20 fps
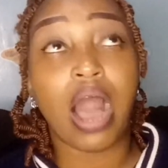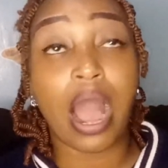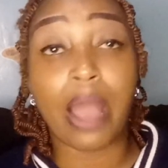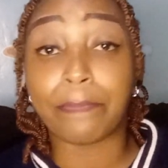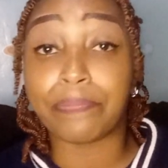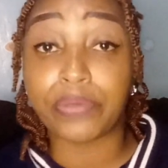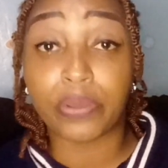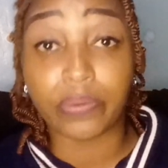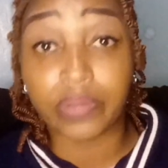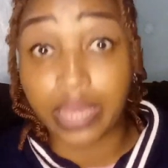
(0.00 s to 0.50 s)

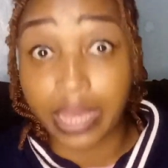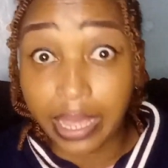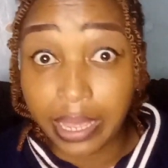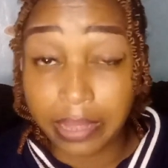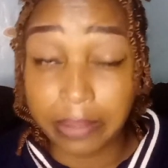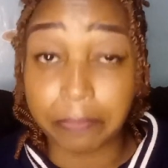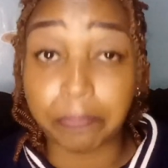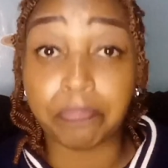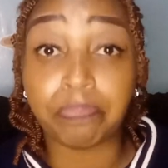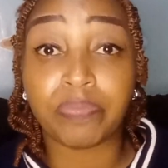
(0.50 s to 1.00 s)
up your
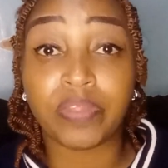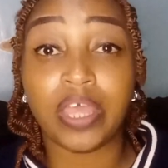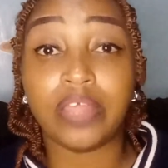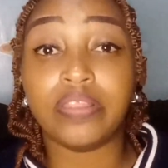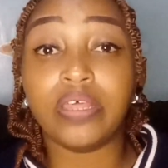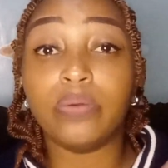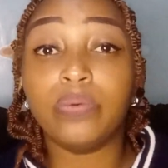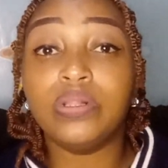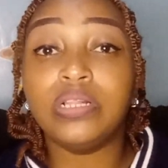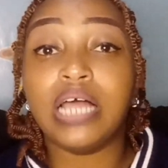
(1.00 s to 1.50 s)
game,
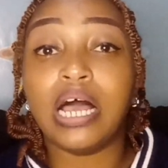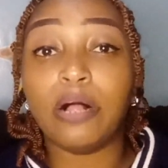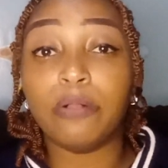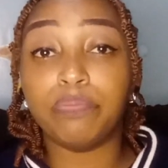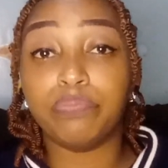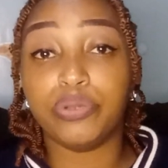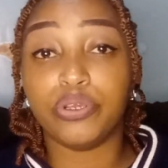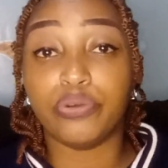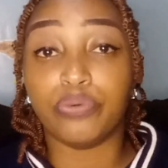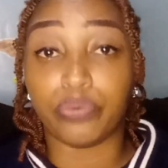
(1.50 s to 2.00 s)
and that will
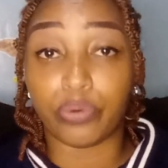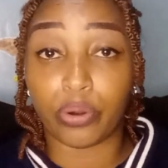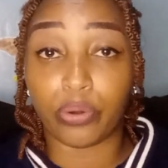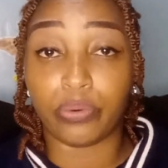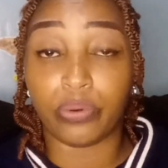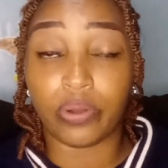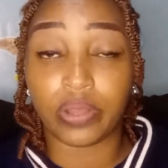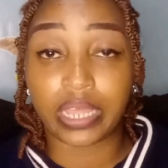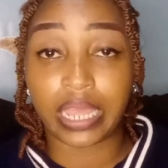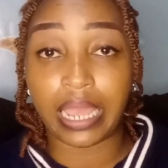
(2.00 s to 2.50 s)
help you
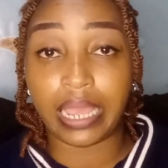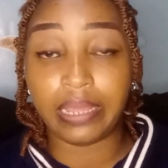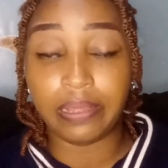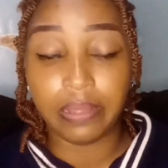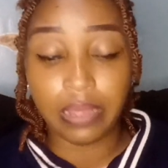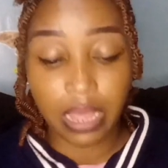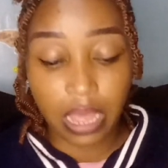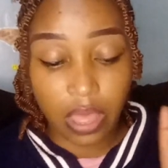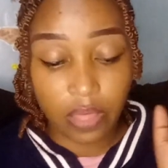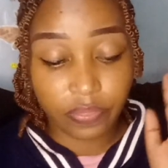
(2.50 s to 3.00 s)
grow, okay?